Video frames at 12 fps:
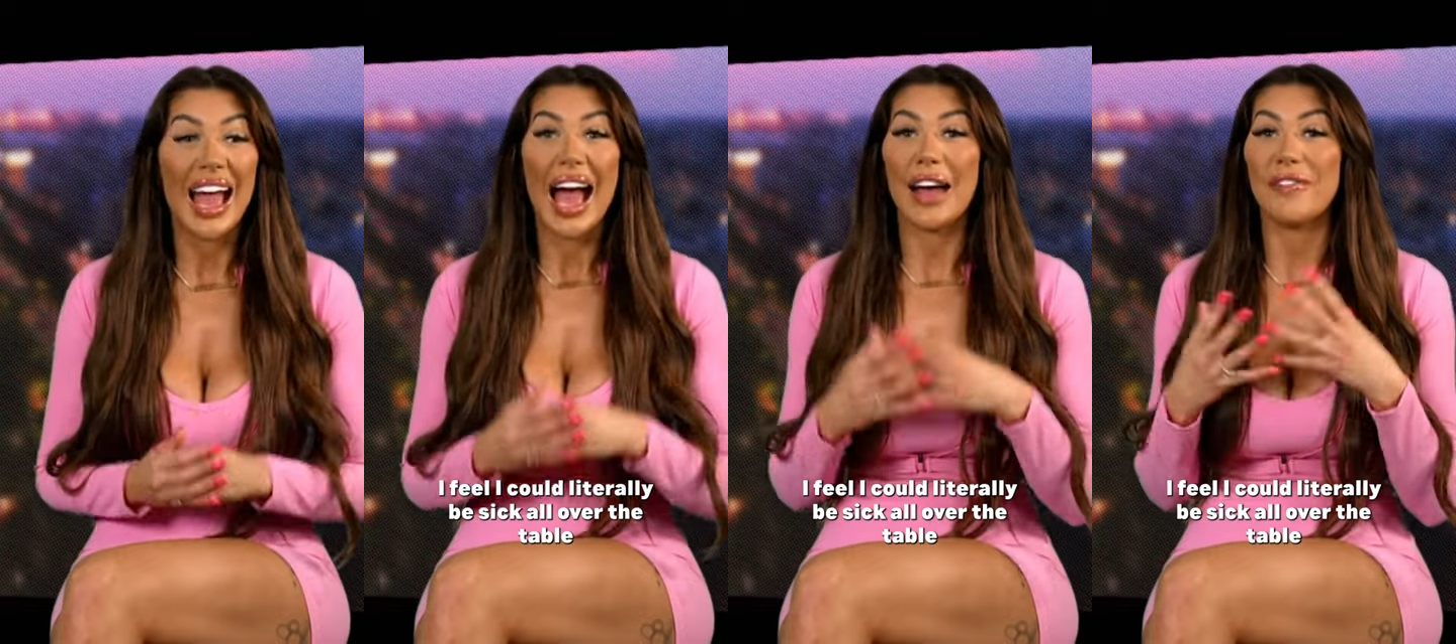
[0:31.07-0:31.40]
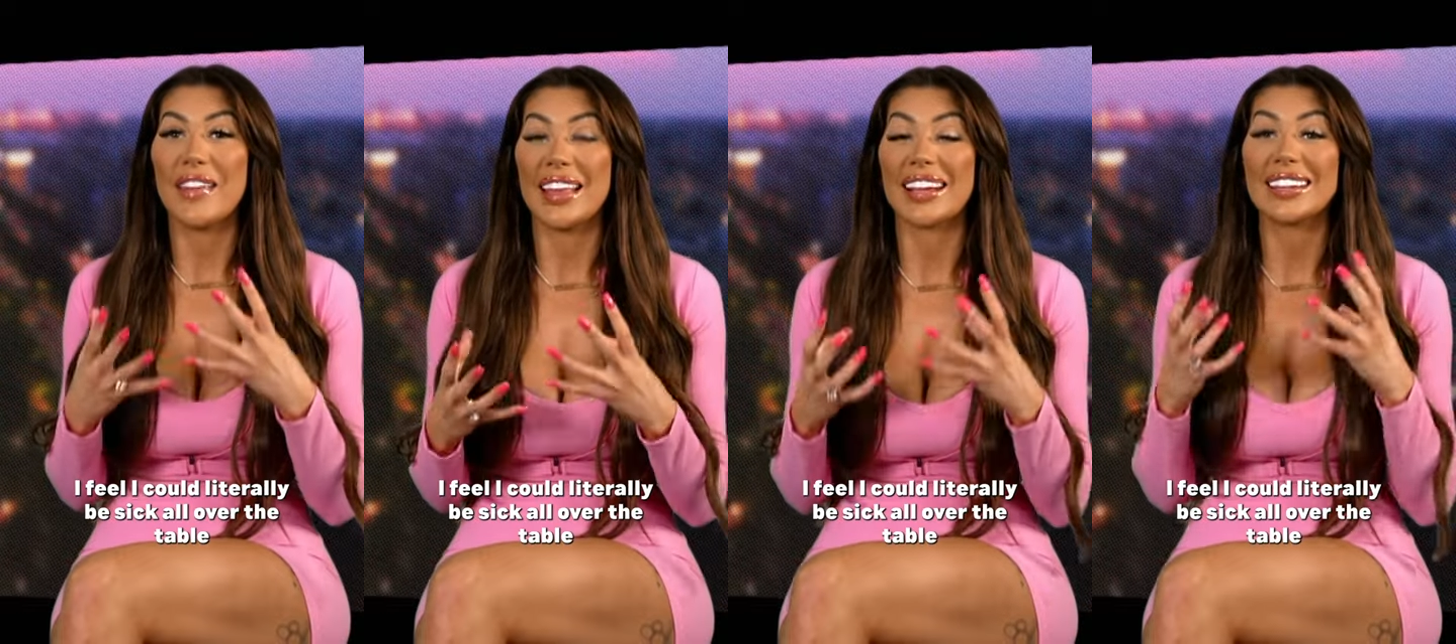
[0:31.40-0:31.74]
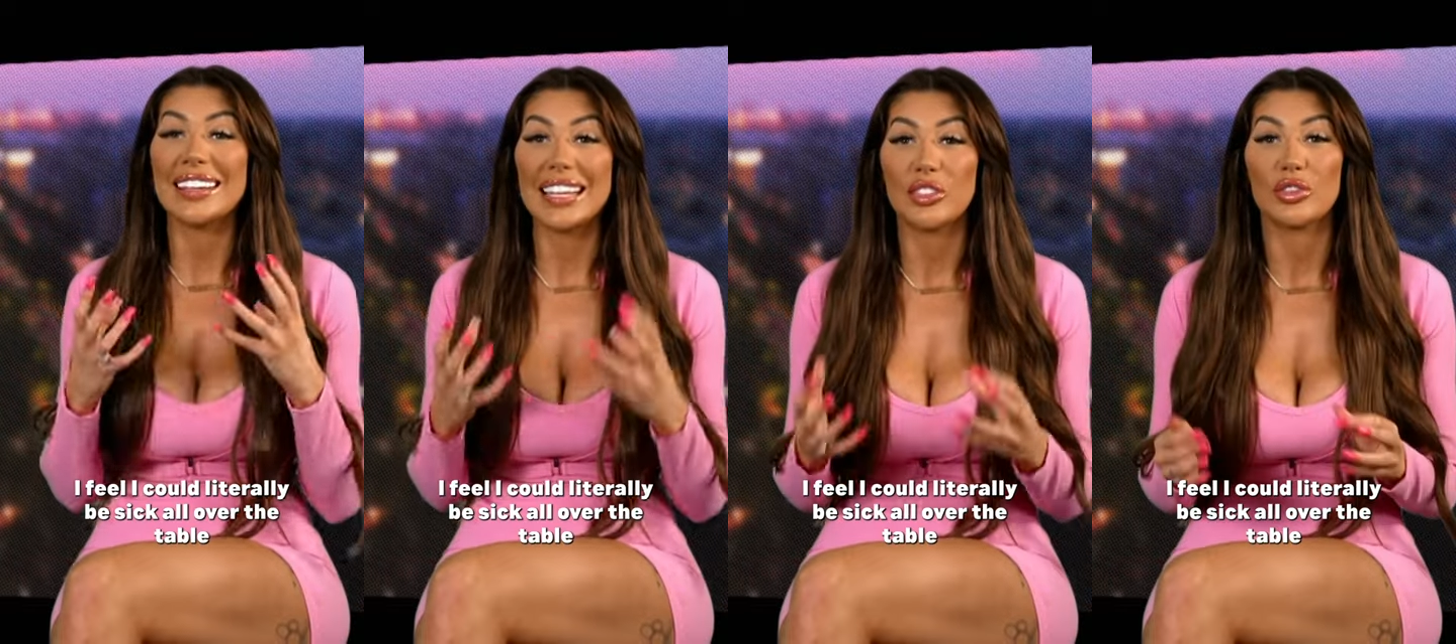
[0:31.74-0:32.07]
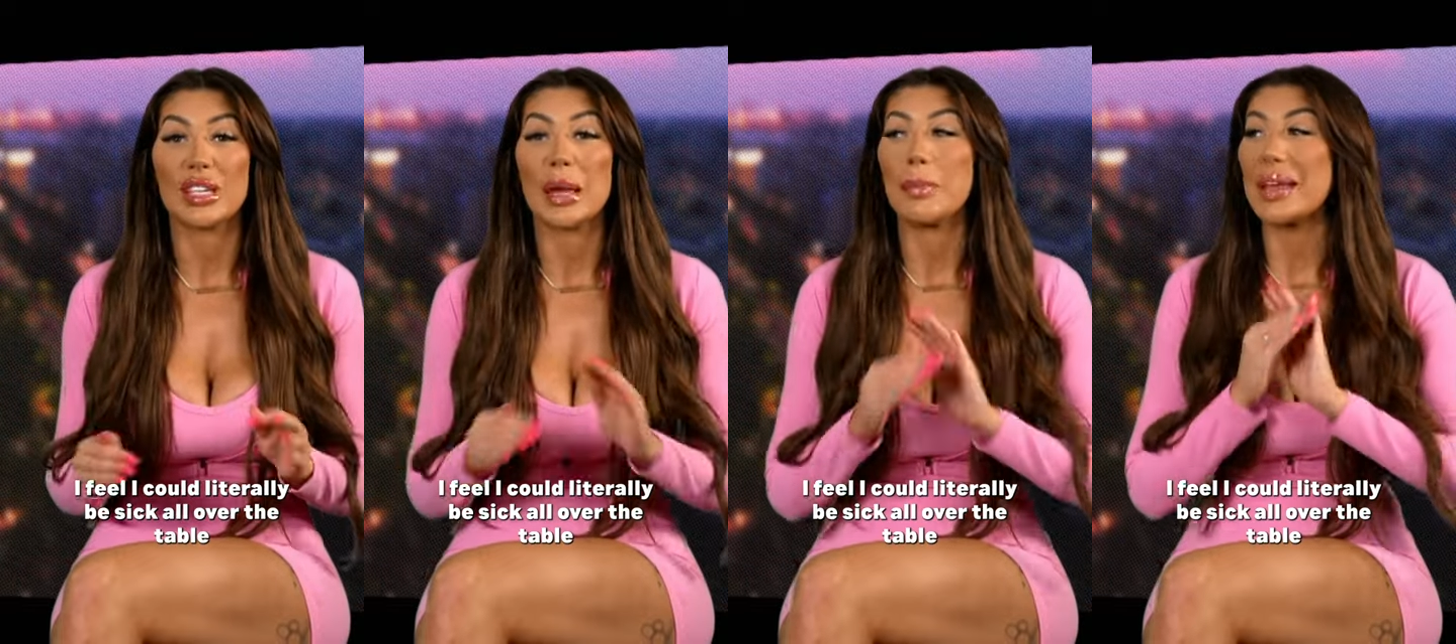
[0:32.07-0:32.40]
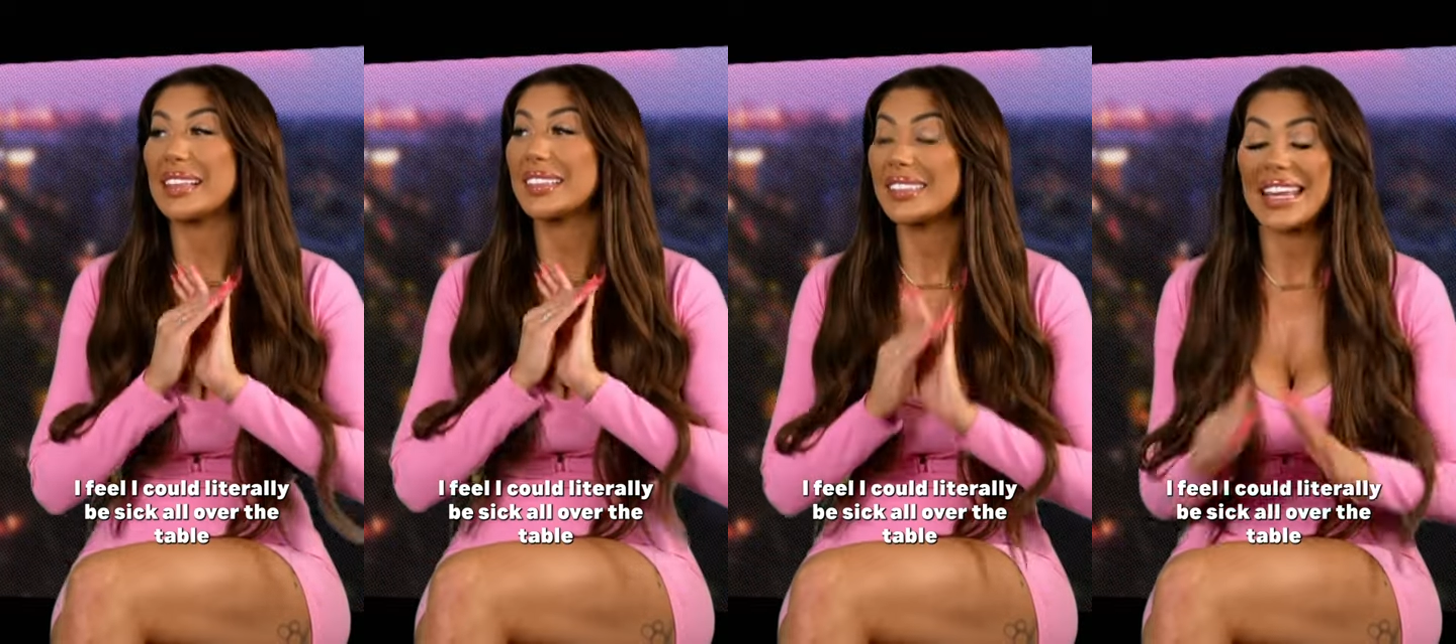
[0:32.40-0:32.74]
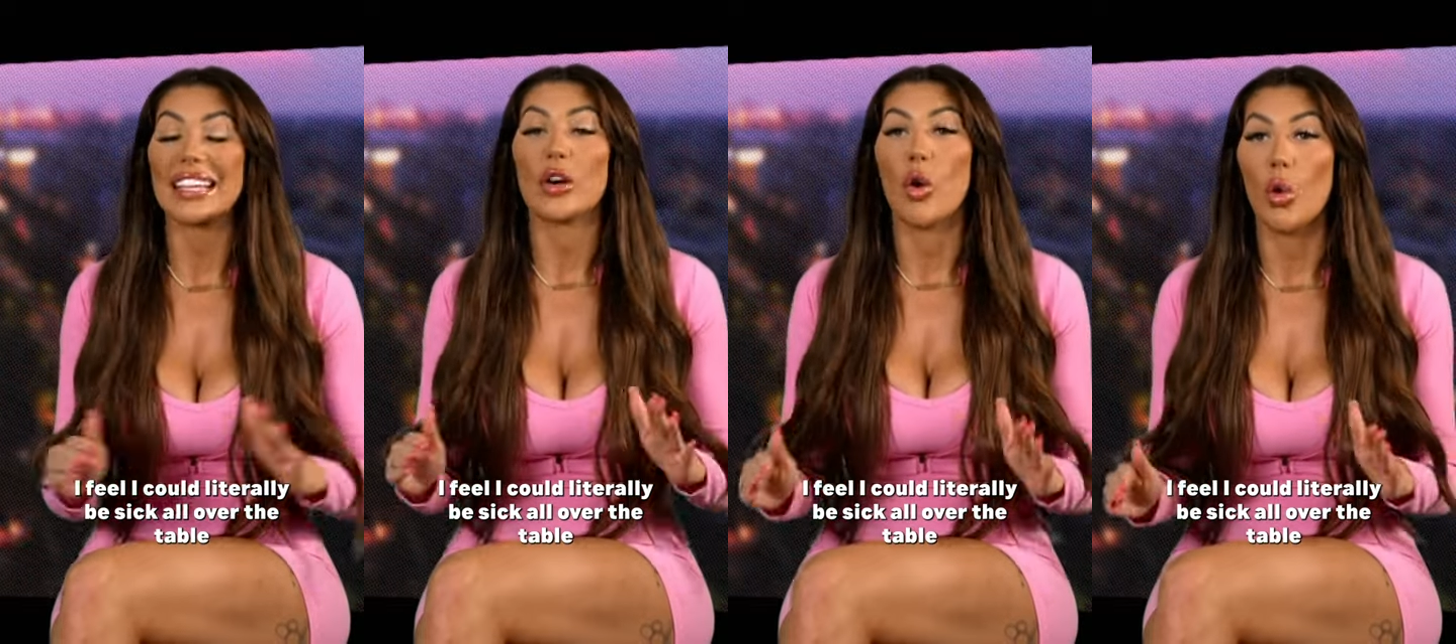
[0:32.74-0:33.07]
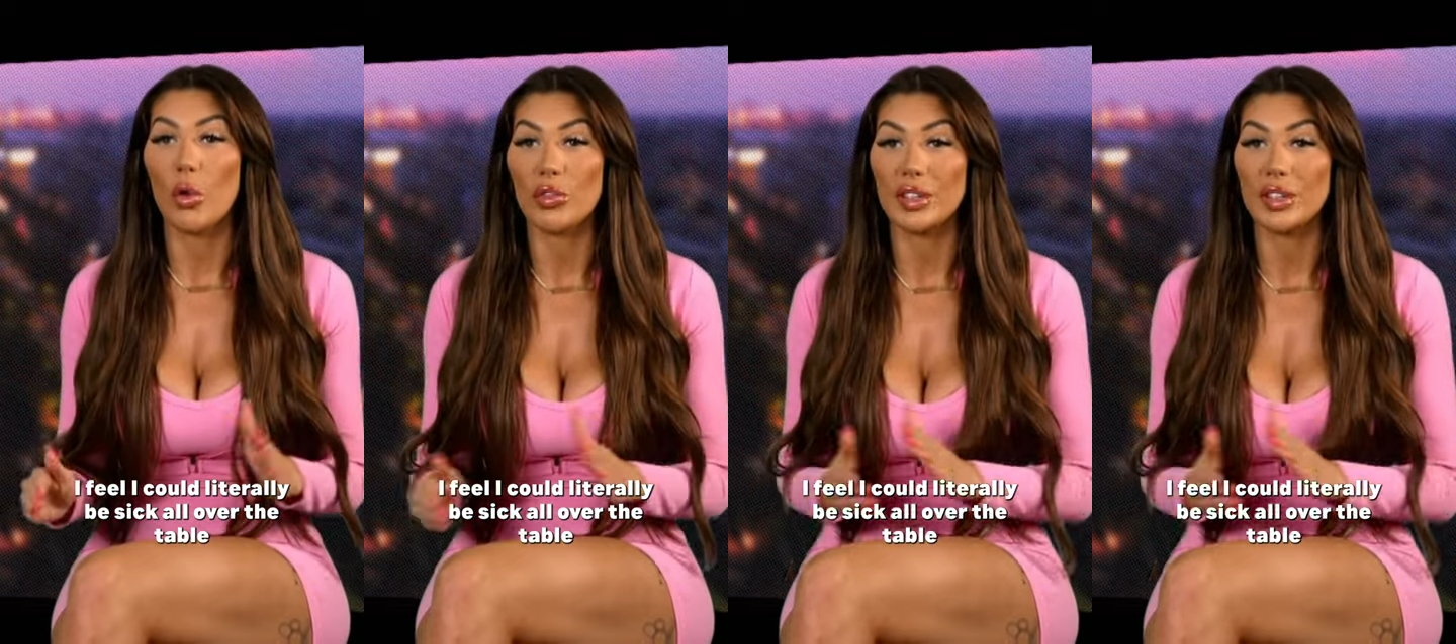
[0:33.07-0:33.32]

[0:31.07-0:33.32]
I feel like I could literally be sick all over